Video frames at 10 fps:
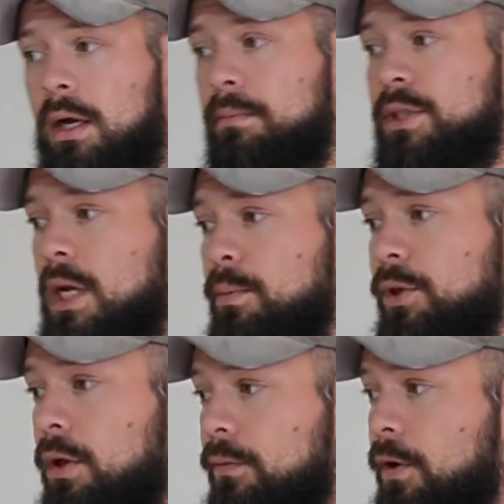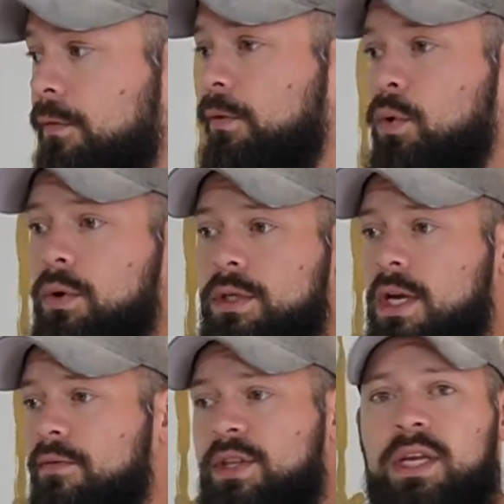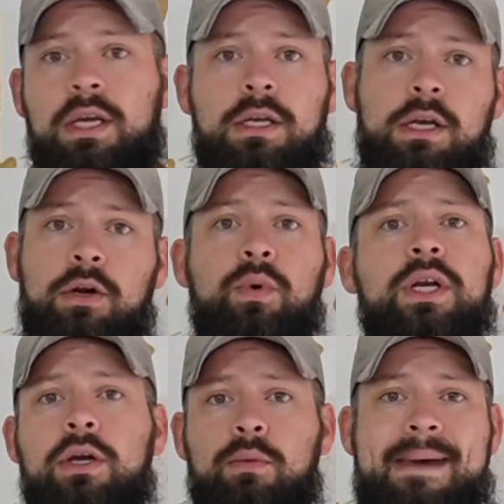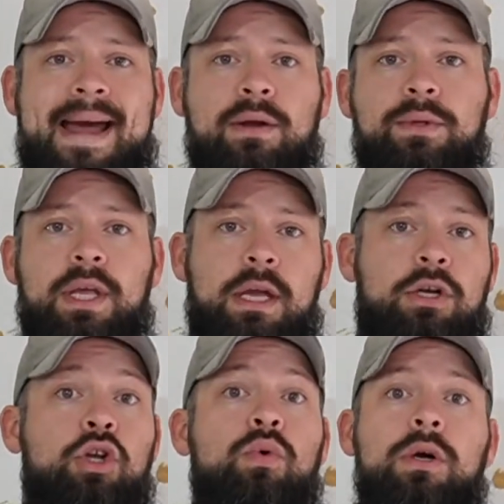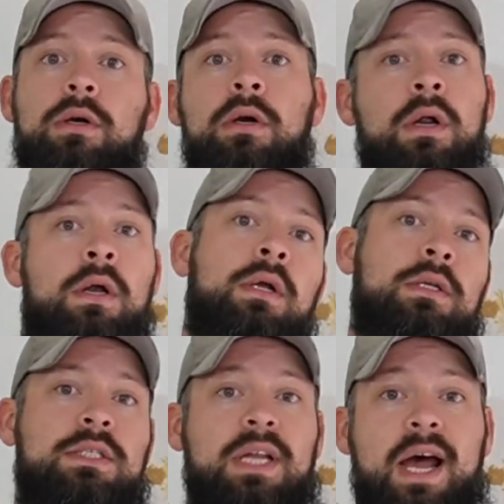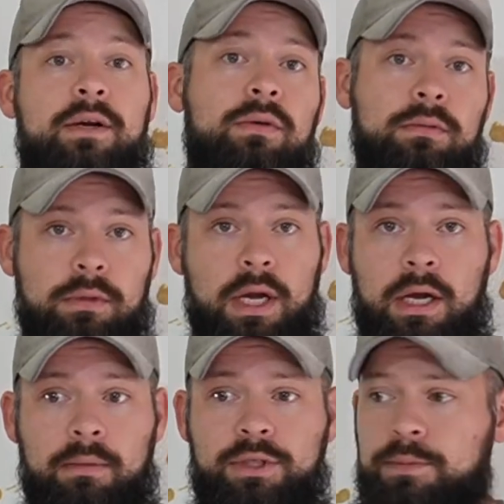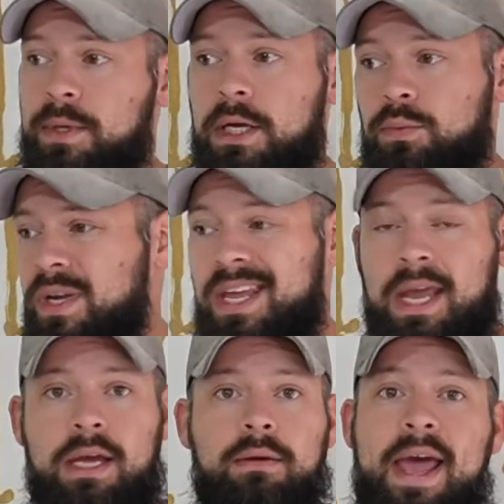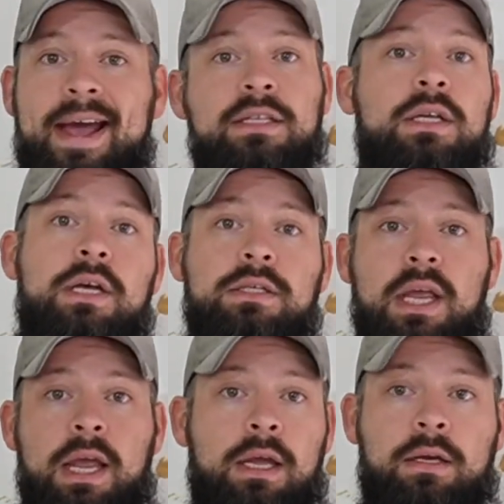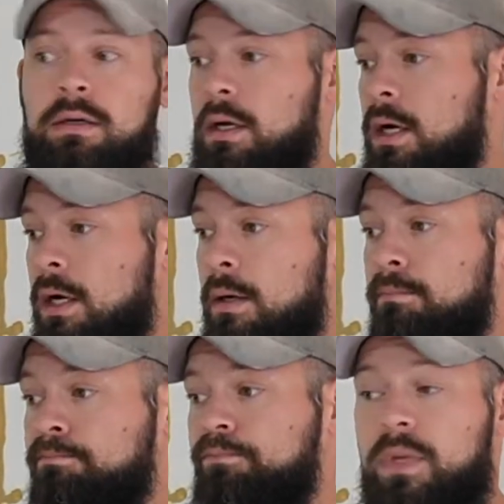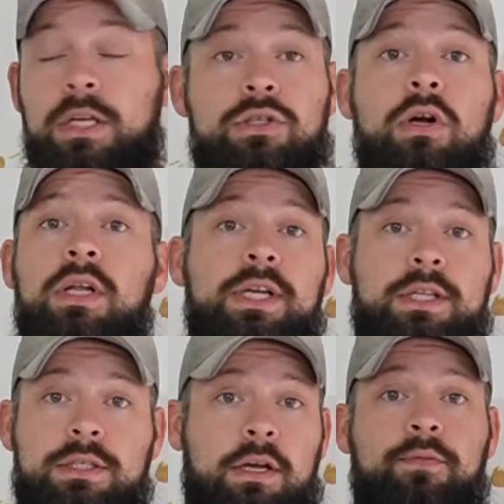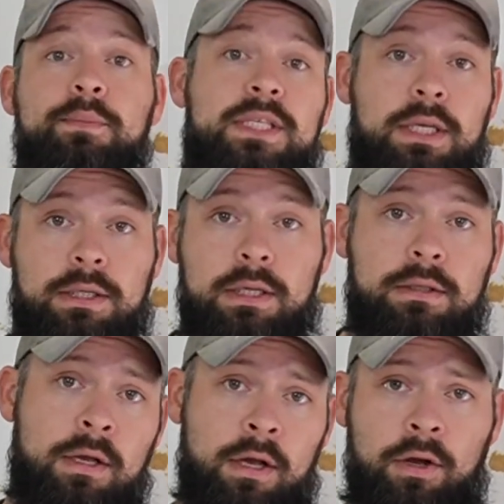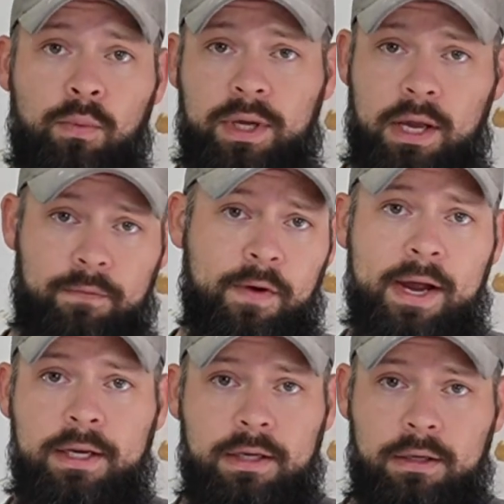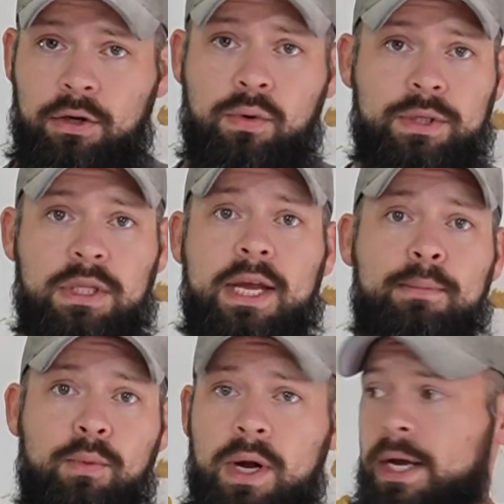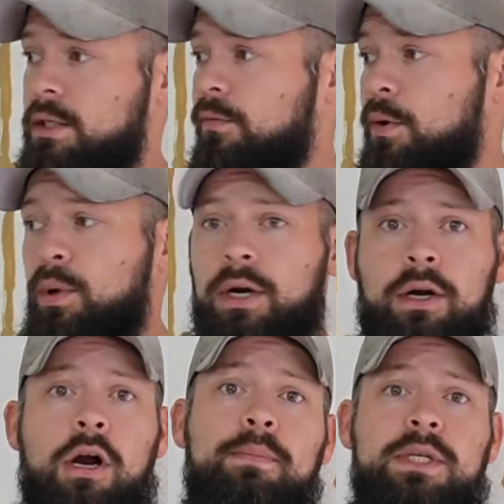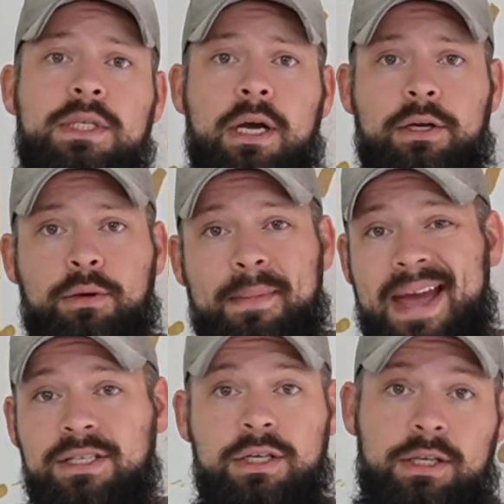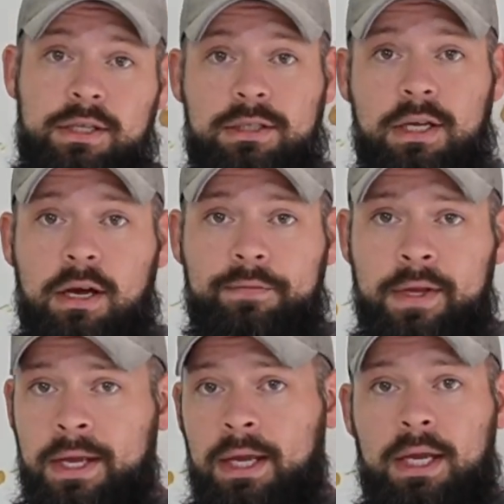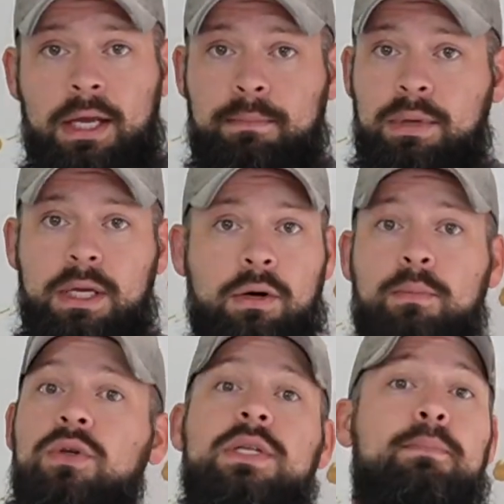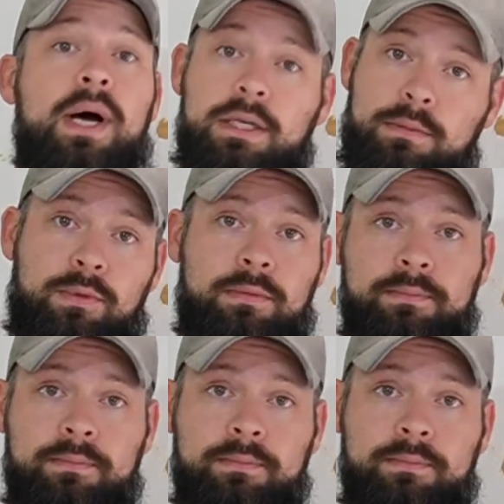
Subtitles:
Same with all of our floors, everything in here, we're going to go back with a newer style, just because we can't access and install any of this stuff from the 60s. We can't find it, and of course labor-wise, if we bring our carpenters out here to match any of this stuff, it'd be almost impossible.